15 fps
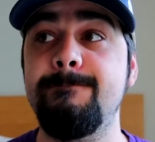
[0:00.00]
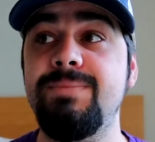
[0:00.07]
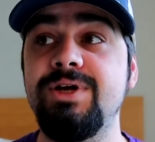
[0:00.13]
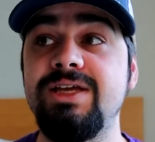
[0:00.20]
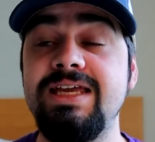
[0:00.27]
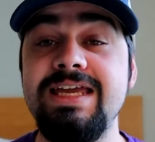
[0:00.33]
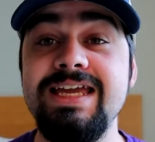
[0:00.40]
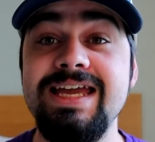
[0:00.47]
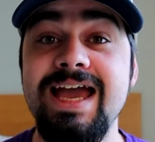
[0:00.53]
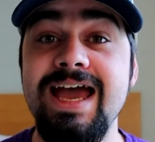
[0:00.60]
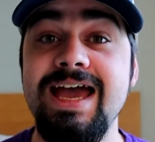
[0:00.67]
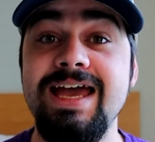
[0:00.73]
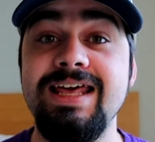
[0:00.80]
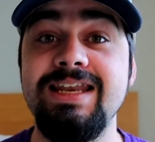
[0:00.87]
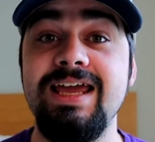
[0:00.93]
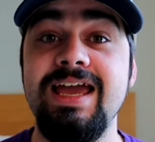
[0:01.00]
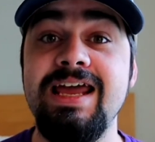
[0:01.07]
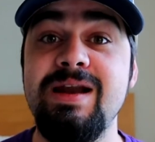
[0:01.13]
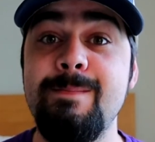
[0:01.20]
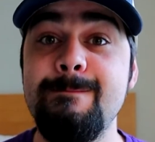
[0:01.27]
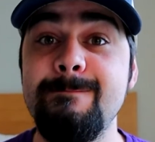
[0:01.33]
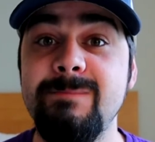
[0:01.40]
but he had
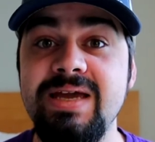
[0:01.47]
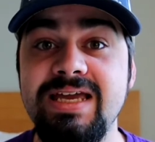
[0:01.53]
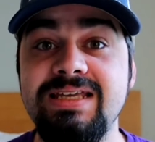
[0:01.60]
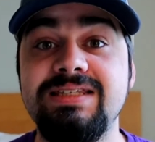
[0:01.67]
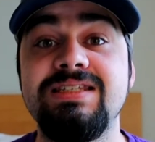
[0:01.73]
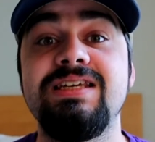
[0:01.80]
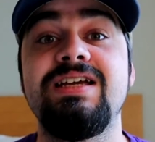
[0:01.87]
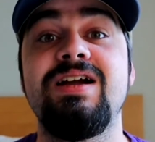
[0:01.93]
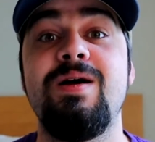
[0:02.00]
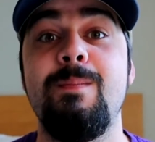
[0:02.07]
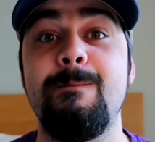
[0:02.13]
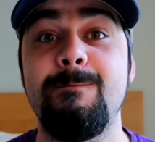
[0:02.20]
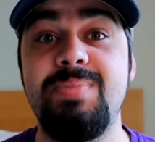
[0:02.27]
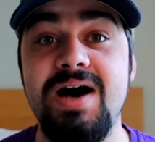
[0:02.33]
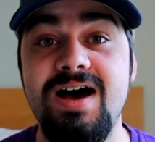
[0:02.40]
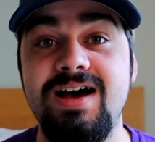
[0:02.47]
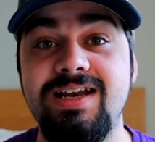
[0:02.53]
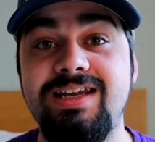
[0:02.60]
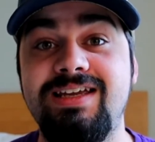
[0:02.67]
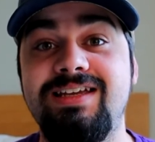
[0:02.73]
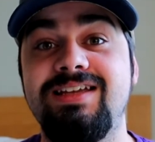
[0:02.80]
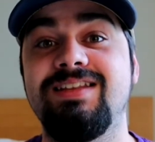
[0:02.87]
an amazing
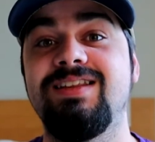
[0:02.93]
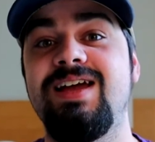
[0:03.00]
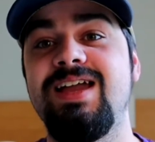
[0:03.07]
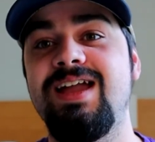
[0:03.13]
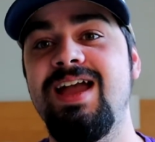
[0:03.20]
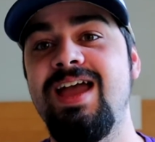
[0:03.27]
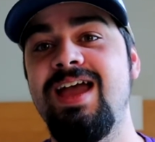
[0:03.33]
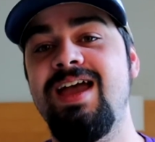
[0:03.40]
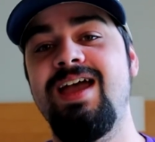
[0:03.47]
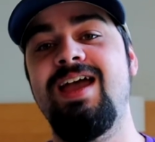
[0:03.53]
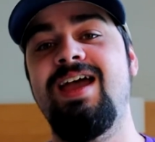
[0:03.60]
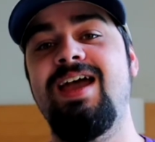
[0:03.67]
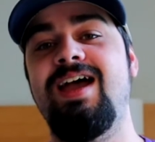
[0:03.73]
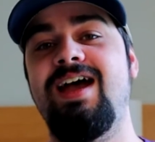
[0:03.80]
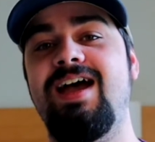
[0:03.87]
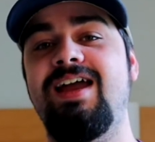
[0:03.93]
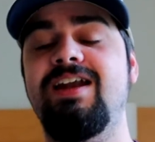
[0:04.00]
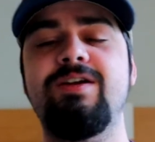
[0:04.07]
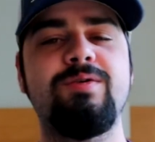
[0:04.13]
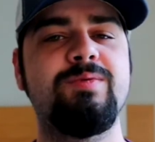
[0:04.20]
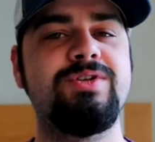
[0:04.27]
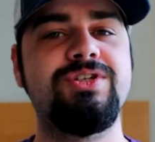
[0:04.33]
body. Like, and
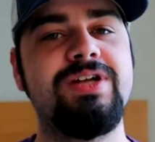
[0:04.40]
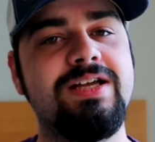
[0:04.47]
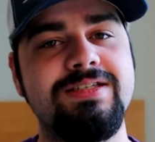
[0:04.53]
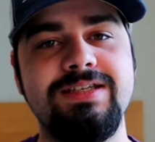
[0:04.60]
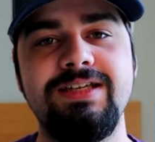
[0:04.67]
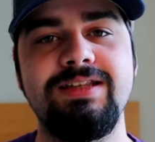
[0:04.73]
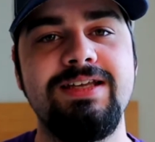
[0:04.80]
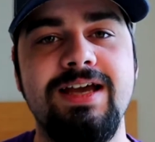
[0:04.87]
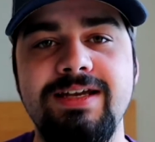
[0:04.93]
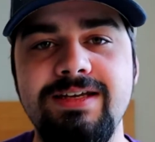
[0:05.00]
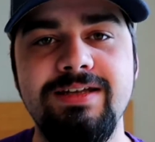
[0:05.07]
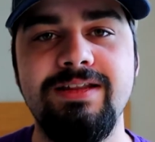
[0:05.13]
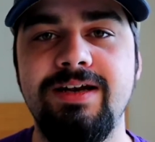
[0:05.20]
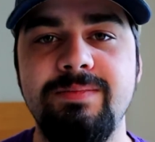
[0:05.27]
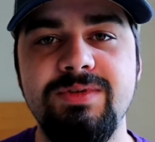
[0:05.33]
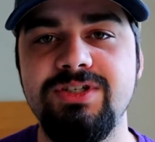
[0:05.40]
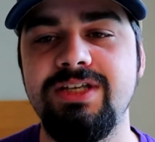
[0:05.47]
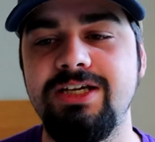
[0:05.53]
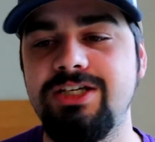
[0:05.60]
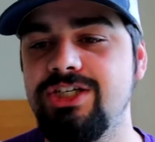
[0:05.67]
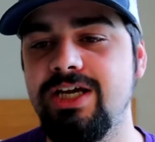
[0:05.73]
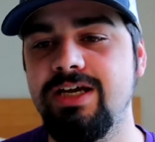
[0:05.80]
I don't want you guys to get the idea that I'm just
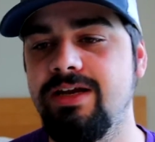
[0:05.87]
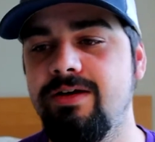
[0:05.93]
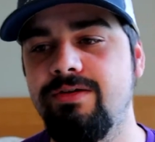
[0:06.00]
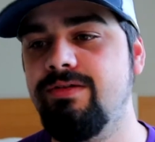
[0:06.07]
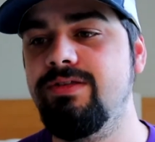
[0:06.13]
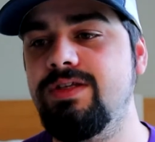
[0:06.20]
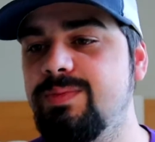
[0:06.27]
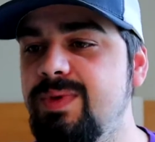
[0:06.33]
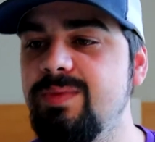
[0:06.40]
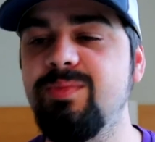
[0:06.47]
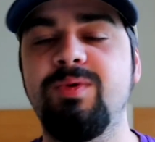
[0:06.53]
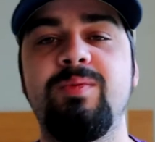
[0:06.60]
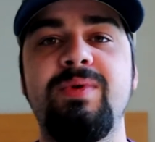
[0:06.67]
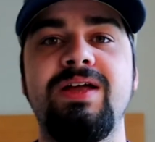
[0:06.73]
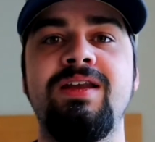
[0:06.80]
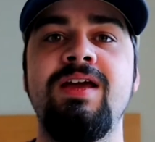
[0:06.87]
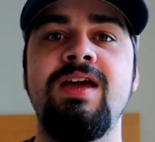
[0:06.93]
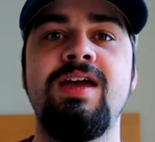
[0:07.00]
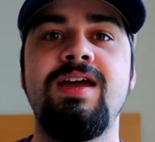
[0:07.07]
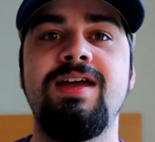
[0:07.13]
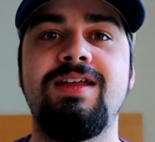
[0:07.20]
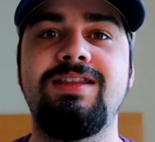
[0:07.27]
like checking out all these people, but
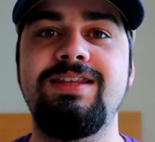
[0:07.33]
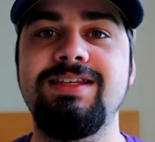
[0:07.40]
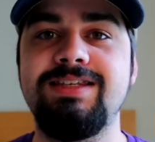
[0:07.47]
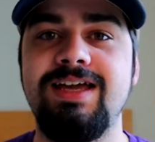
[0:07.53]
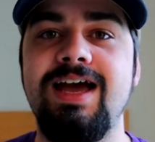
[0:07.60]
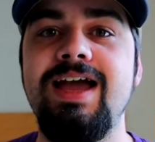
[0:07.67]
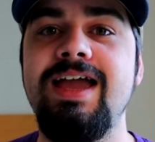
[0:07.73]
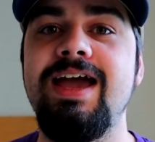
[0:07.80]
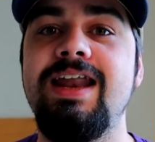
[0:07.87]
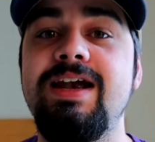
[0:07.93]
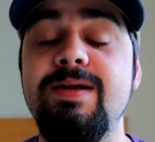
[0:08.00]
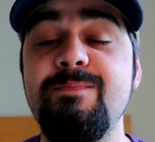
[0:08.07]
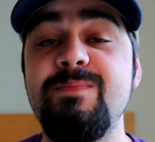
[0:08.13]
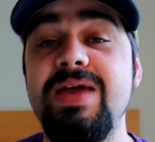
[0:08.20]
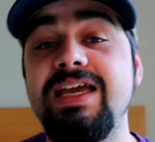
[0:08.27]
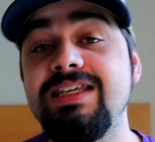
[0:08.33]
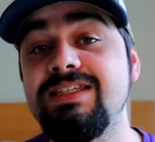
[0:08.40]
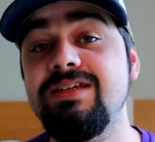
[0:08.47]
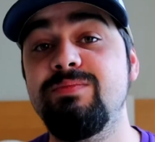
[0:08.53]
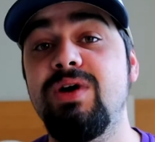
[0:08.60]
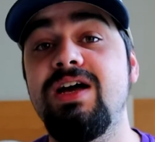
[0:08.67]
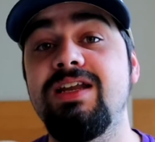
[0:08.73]
this guy had an
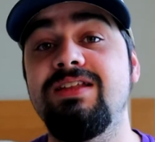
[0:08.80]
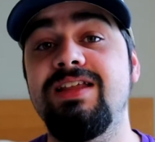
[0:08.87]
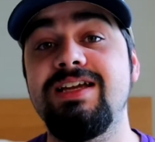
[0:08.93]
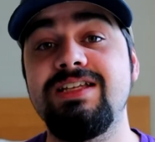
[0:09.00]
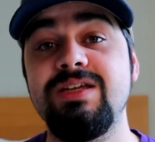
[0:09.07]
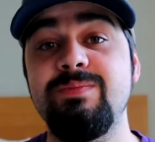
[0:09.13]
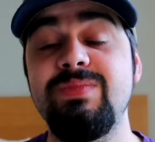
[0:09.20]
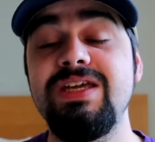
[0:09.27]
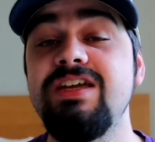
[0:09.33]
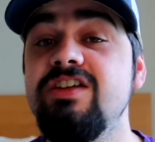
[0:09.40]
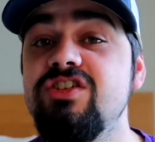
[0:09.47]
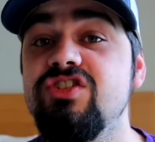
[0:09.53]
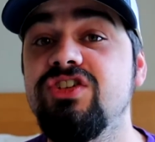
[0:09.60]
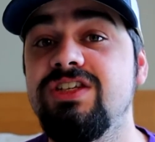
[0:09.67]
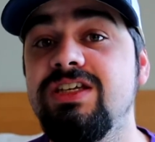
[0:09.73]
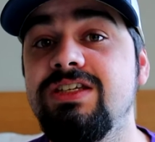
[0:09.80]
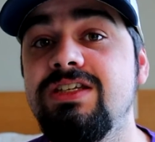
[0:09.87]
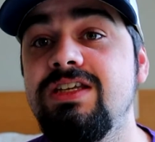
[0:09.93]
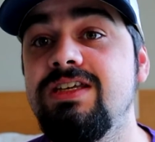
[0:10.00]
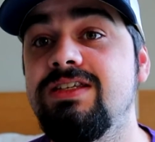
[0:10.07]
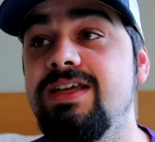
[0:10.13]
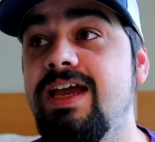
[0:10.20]
amazing body. Like to be in your
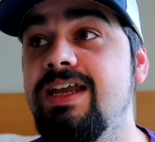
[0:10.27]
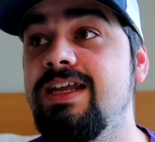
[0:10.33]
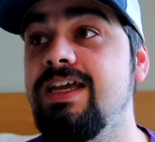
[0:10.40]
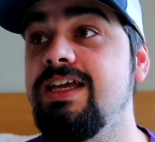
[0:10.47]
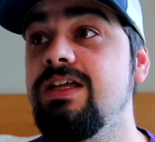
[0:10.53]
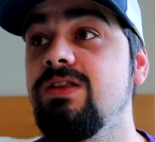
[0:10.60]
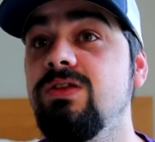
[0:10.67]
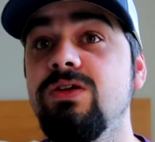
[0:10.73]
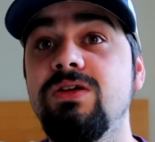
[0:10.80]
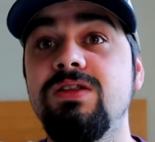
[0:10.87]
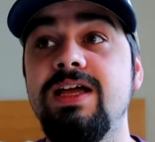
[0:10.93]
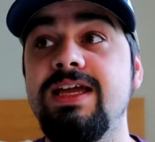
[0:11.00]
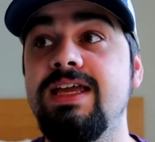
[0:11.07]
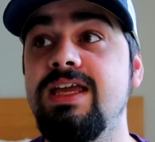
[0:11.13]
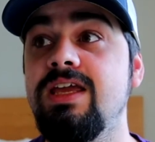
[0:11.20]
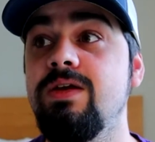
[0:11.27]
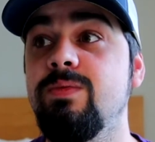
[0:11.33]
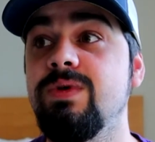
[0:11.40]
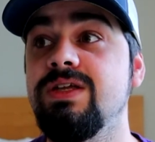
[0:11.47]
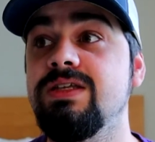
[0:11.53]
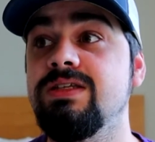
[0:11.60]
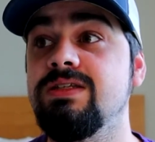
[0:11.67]
60s and he looked like he
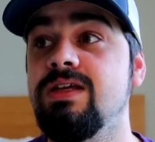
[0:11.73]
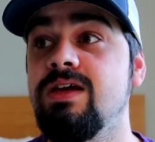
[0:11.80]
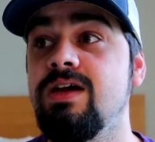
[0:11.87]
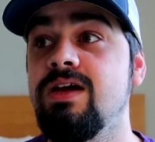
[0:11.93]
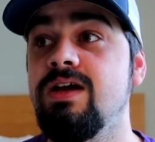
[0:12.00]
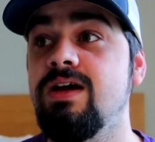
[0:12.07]
was